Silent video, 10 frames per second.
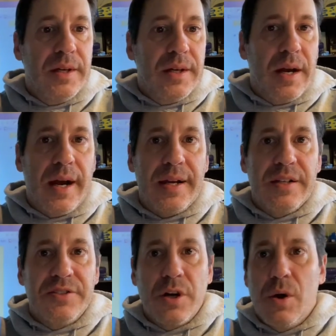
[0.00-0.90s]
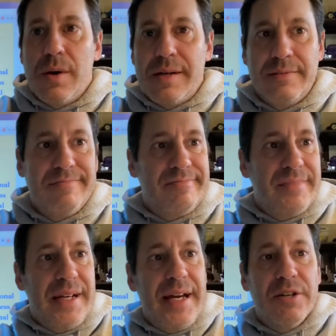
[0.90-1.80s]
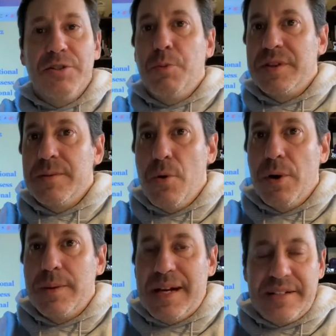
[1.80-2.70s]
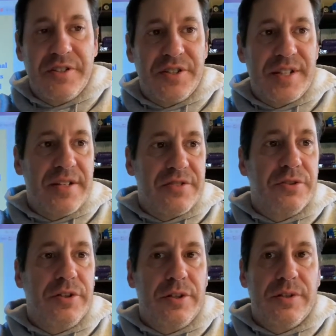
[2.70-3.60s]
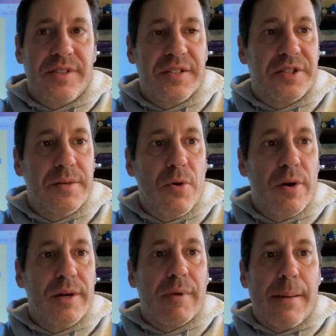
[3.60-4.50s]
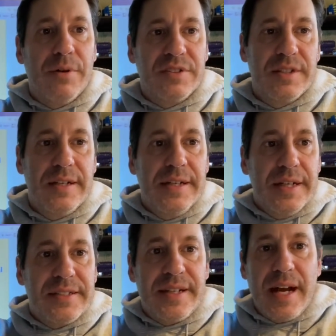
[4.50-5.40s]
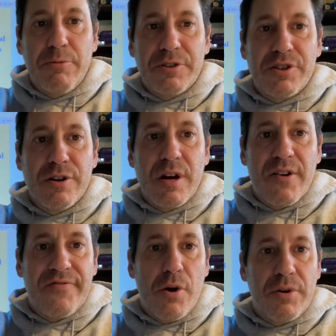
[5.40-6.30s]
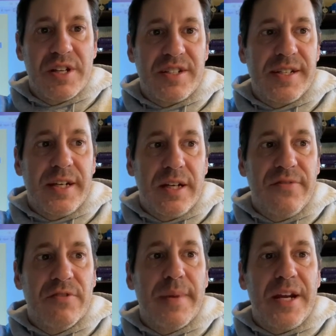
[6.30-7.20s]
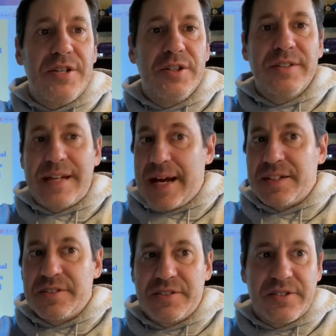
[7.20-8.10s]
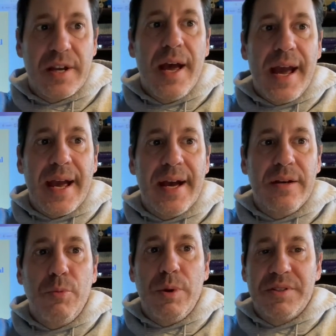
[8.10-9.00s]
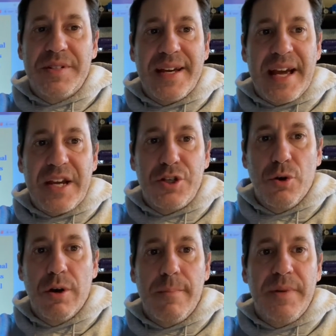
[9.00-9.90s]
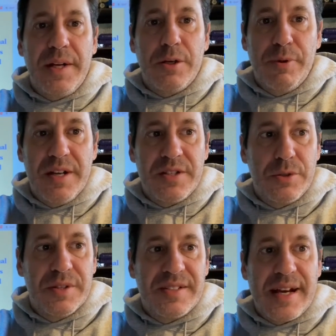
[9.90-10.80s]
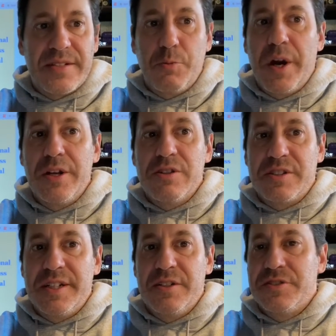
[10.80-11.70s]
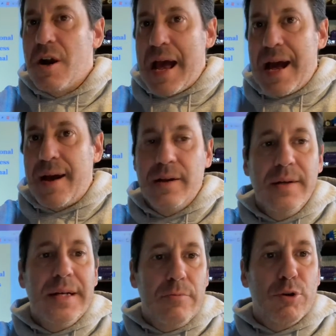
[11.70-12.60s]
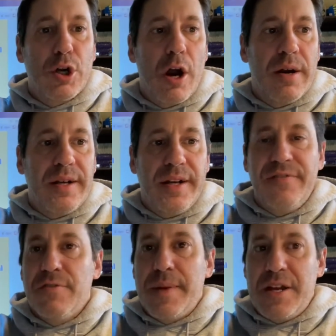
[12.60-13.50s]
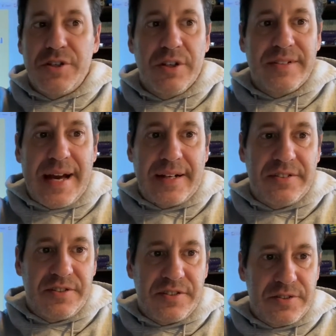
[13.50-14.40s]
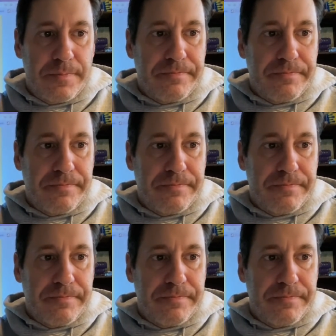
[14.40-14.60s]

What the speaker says: Alright, so here's what the morning message says to you. It says, "Good morning, Rebels. Today we'll turn our focus to informational texts, and we will take a short mini quiz to assess where your skills are at regarding informational texts."